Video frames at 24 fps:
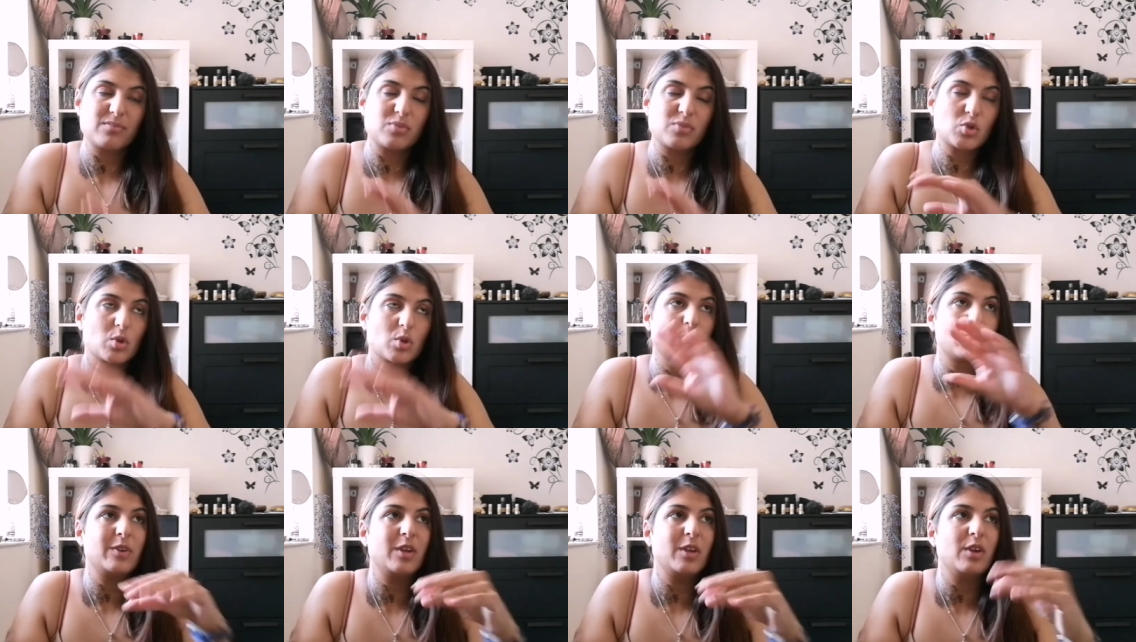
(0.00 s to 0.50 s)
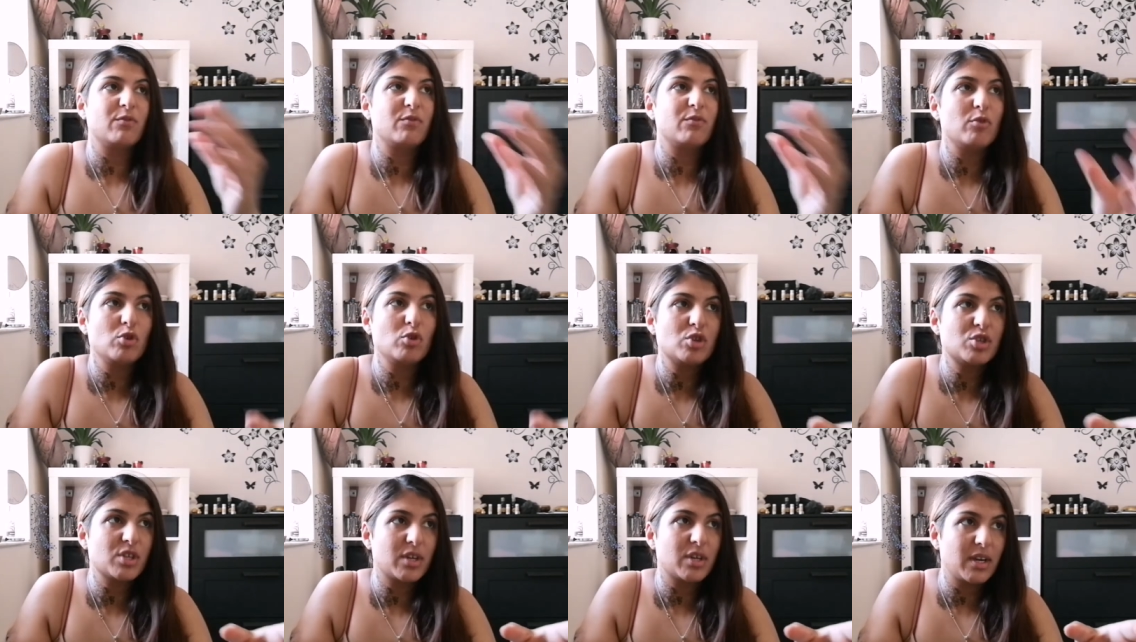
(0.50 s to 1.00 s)
sort of near
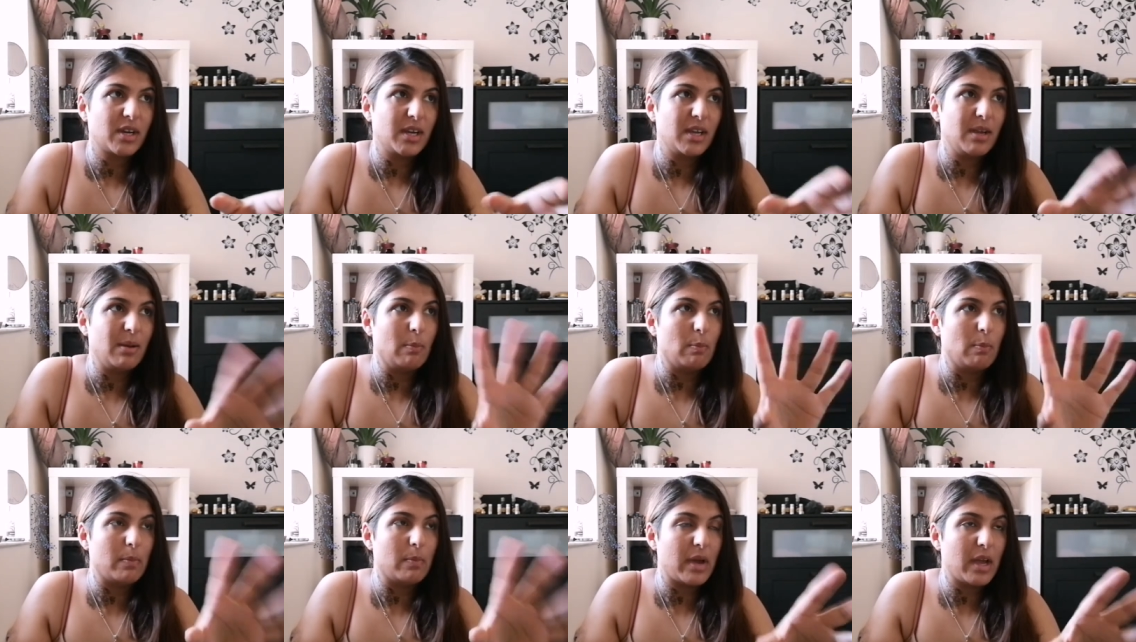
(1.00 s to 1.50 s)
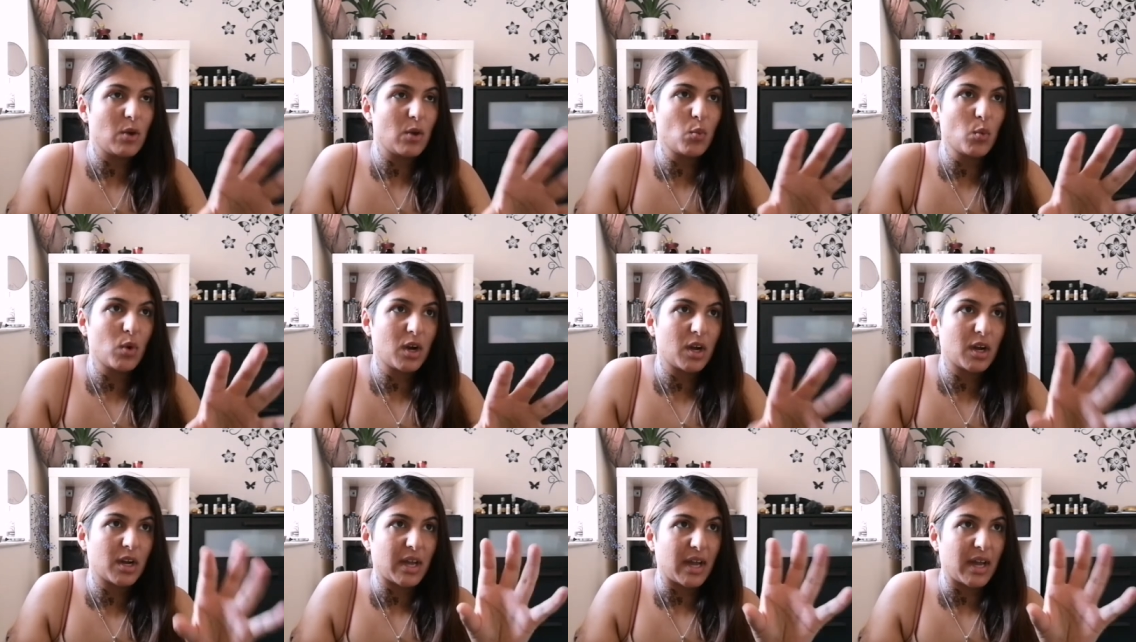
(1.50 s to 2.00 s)
future, it may
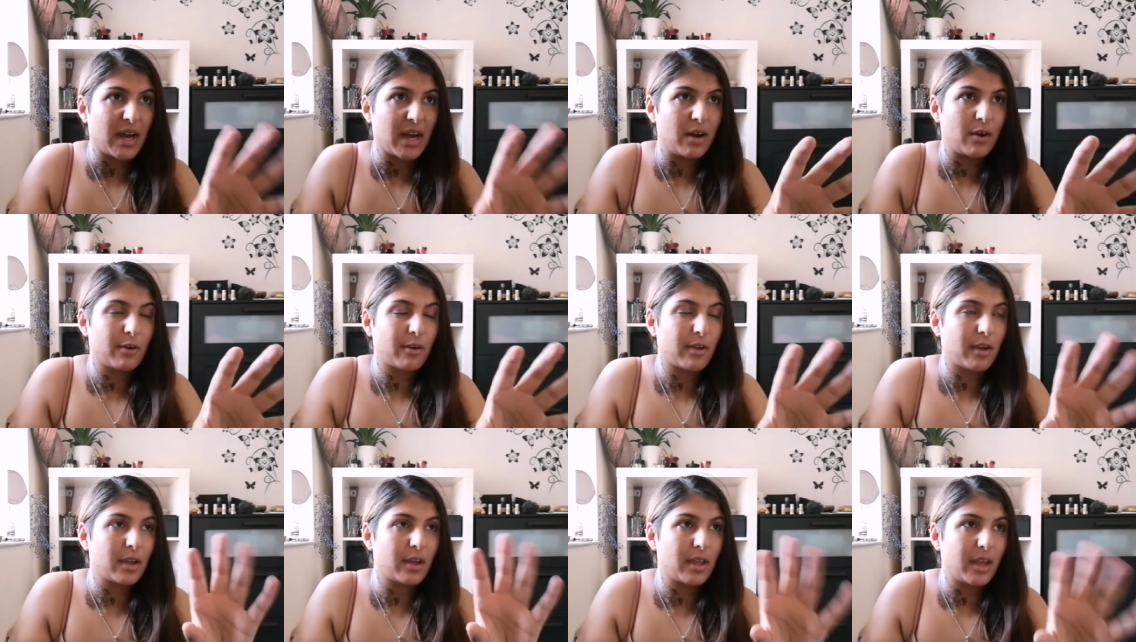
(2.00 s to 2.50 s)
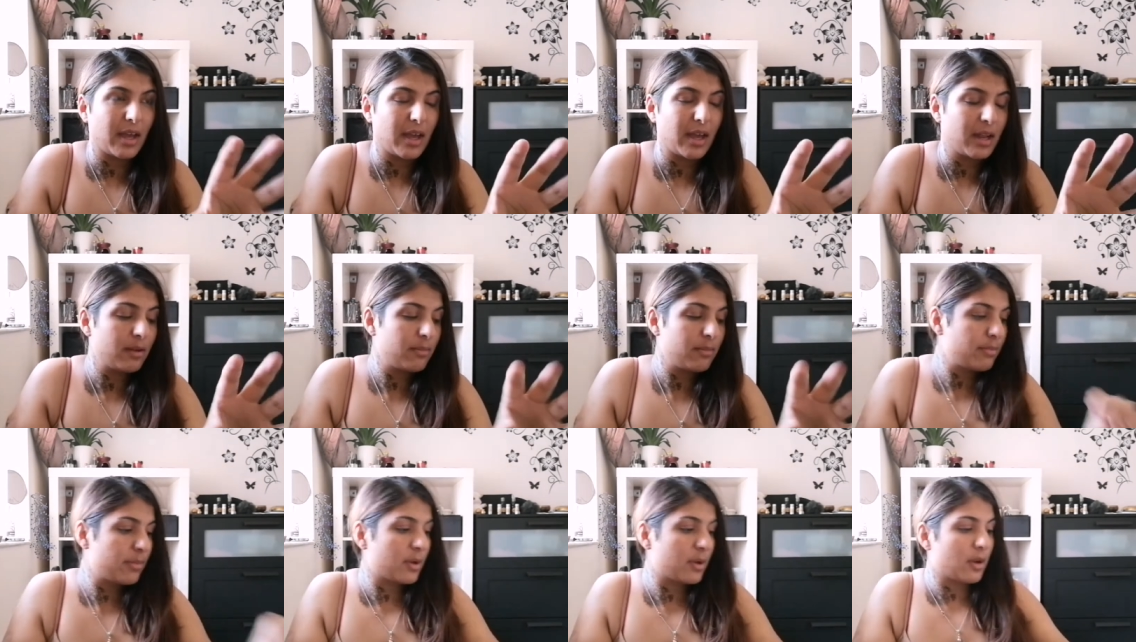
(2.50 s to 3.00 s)
work out
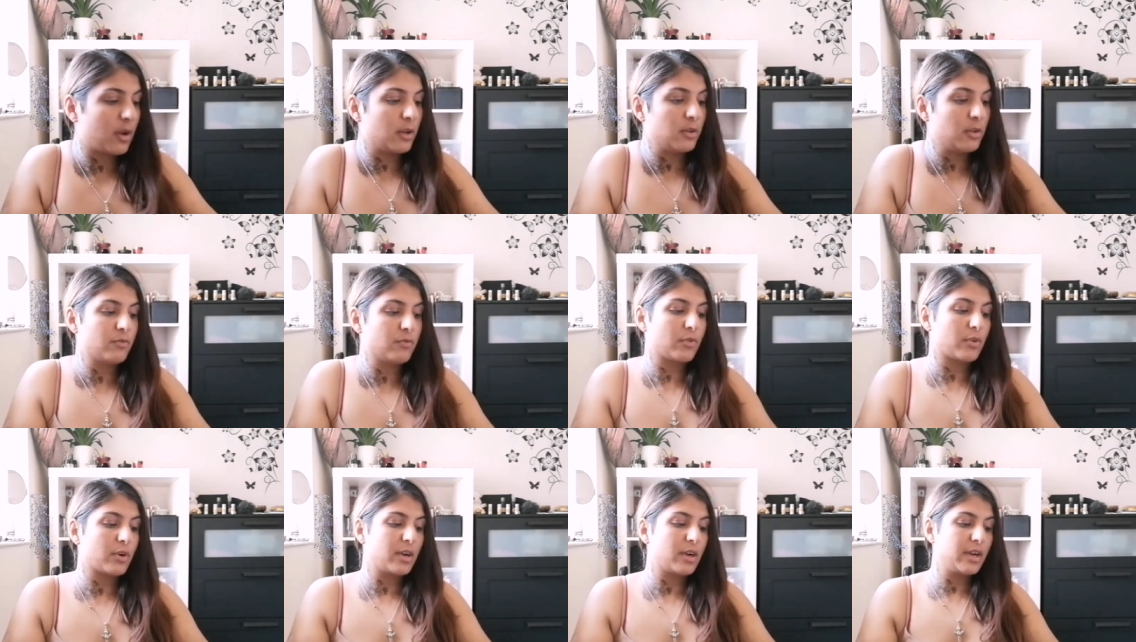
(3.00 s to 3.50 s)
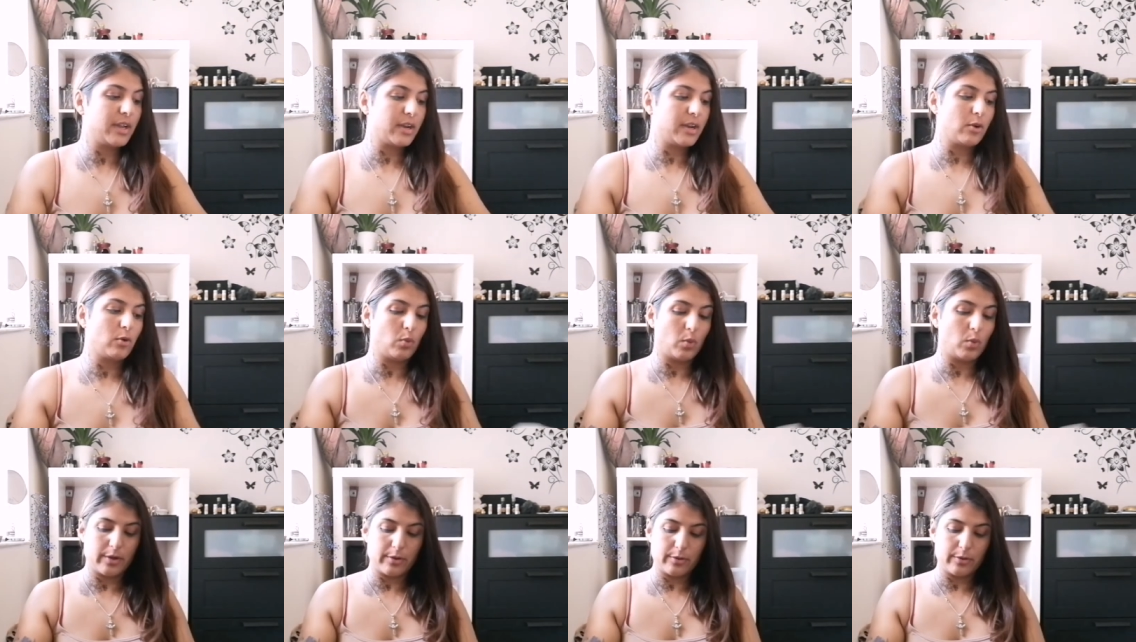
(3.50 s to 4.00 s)
again, but only for a
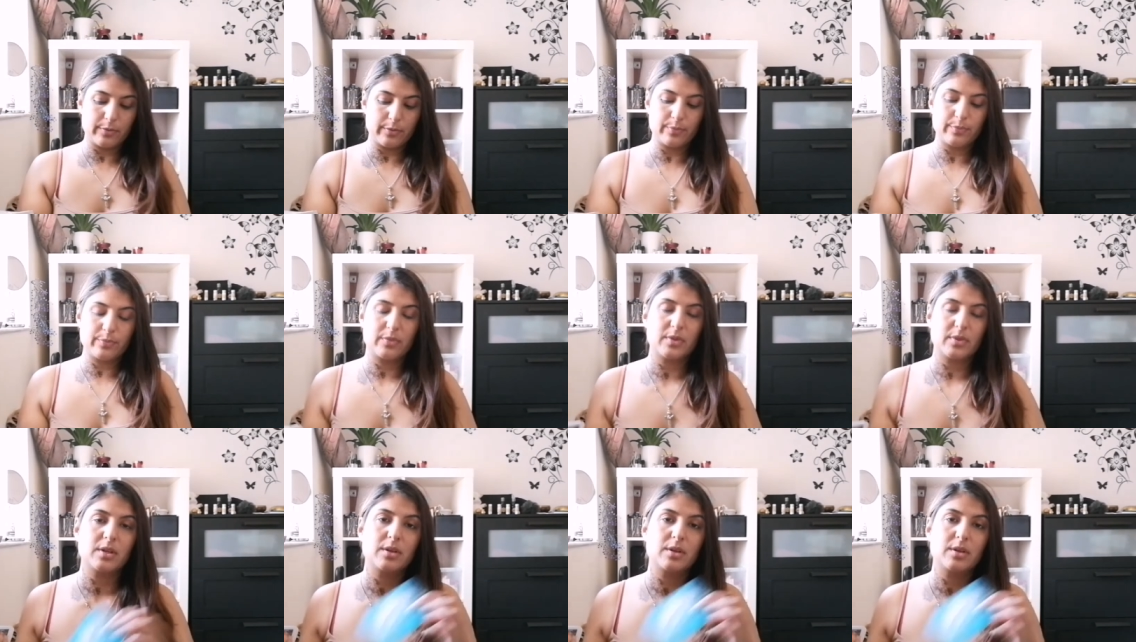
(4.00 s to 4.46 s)
little while.